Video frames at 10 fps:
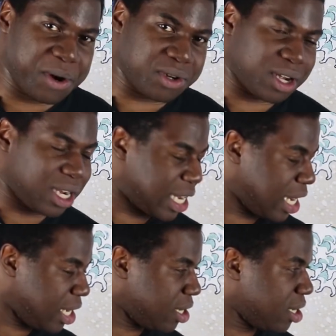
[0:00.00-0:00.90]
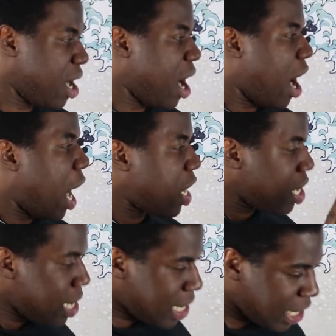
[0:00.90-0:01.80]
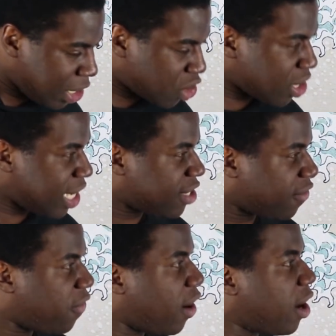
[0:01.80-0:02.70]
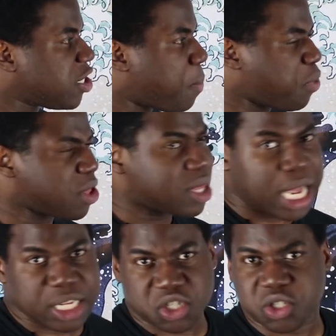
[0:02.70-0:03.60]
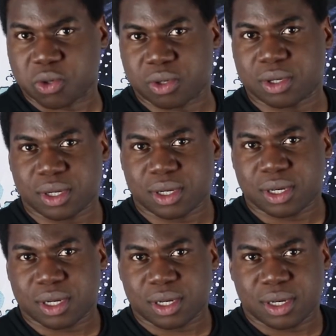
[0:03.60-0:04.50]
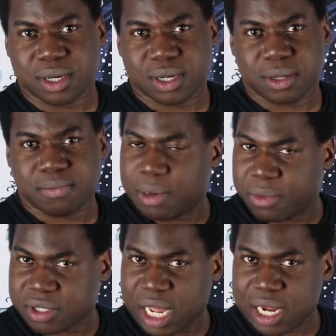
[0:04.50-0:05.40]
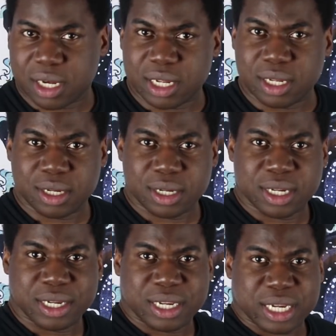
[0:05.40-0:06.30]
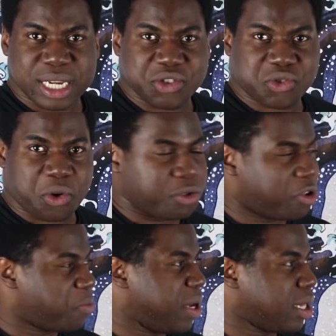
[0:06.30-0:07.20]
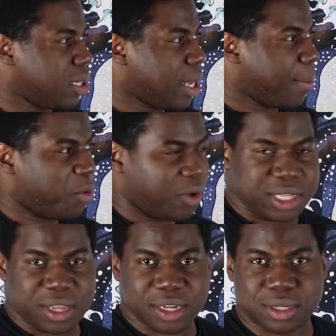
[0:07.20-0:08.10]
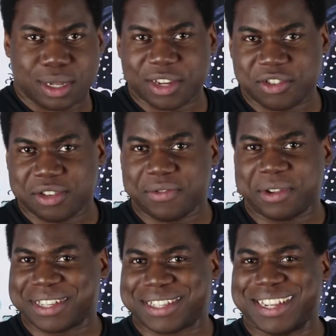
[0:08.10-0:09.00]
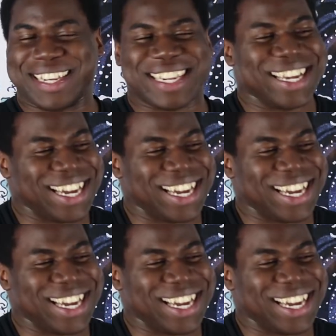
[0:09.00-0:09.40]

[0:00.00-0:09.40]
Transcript: builder can unleash its vast potential. But most likely, it's going to be the #1 dusted legendary in the set.